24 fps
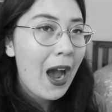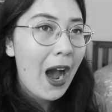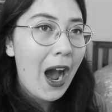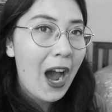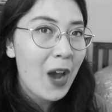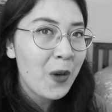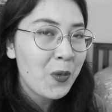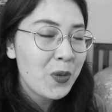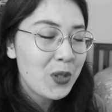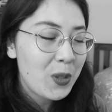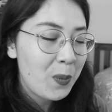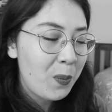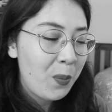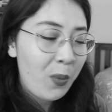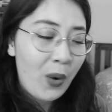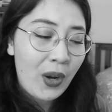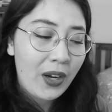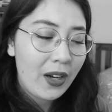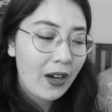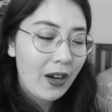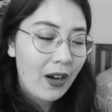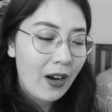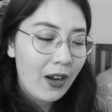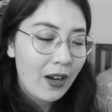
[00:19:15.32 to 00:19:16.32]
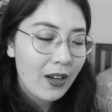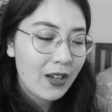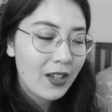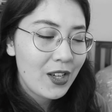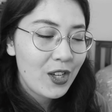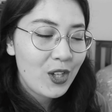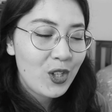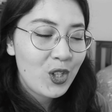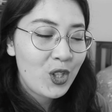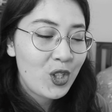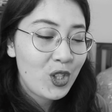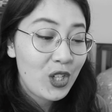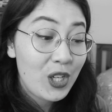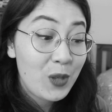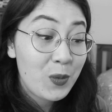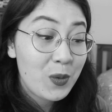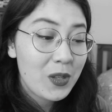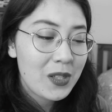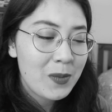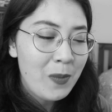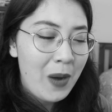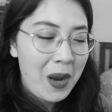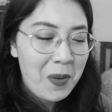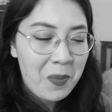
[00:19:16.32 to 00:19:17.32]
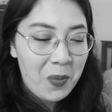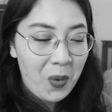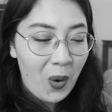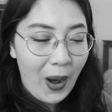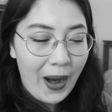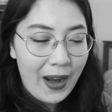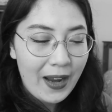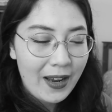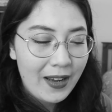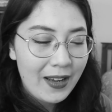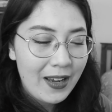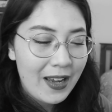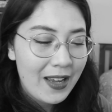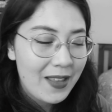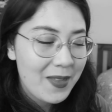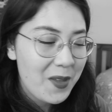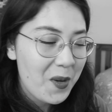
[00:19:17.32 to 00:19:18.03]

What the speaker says: I was a predator. She was my prey.